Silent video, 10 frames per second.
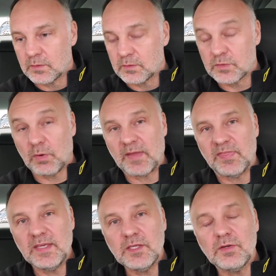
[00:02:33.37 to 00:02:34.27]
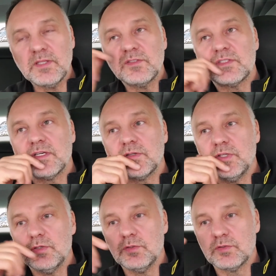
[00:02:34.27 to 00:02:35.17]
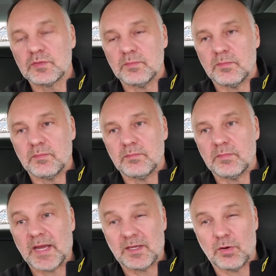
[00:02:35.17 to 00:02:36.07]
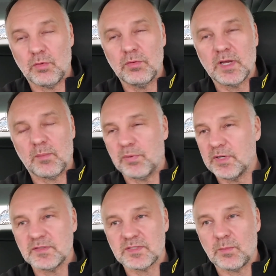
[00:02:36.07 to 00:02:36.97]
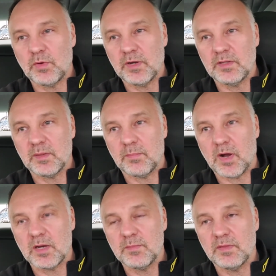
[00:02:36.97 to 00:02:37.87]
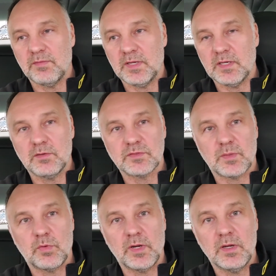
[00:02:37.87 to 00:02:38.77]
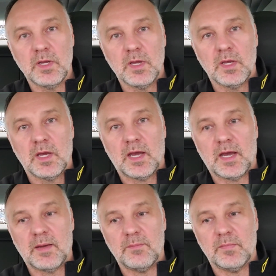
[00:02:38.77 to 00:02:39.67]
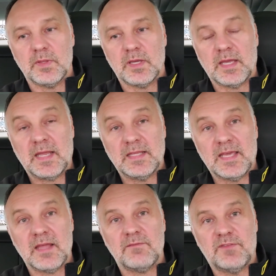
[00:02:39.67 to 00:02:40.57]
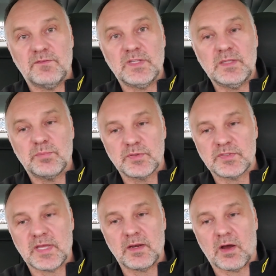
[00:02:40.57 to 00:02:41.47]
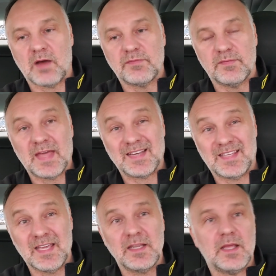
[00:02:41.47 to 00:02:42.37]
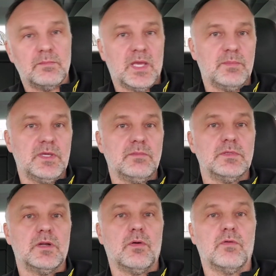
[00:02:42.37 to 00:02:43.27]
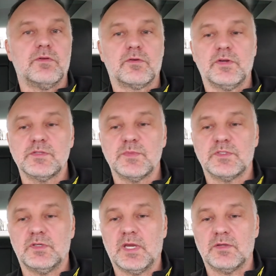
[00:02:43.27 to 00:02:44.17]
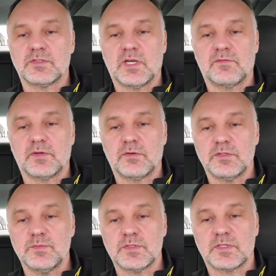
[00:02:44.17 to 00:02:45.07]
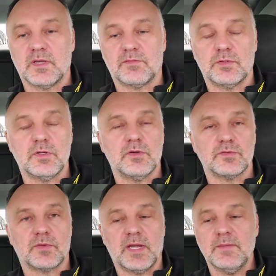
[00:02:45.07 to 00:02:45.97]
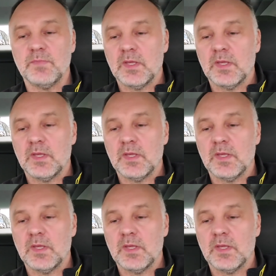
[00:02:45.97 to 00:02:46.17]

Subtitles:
So I think you can still use my code. I'll put it somewhere in the bottom of the video somewhere, and get 15% off of that kit. And maybe, over Christmas, you get yourself a Christmas gift. Who knows, right?